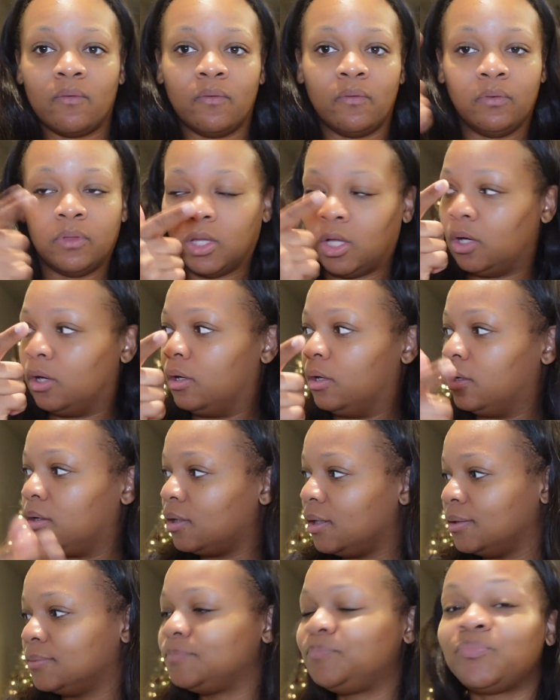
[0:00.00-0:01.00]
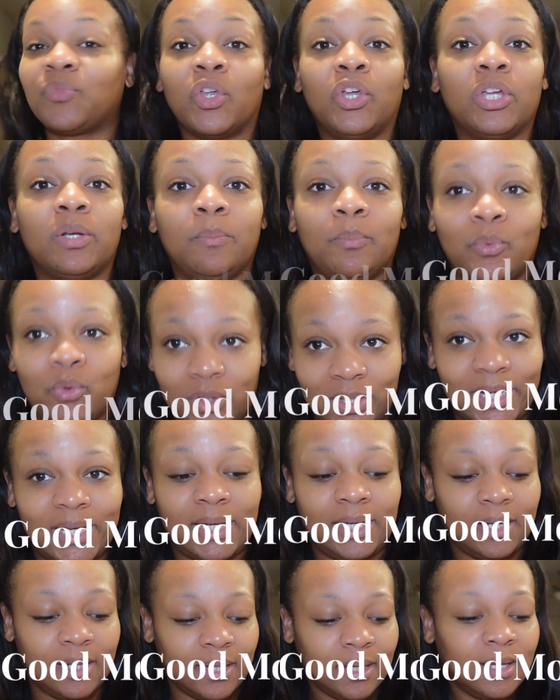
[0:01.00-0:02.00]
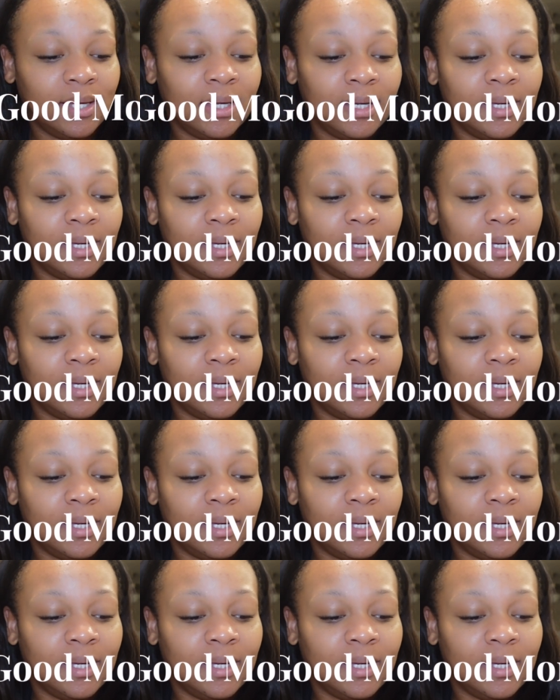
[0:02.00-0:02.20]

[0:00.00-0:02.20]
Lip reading: vlog. Good morning.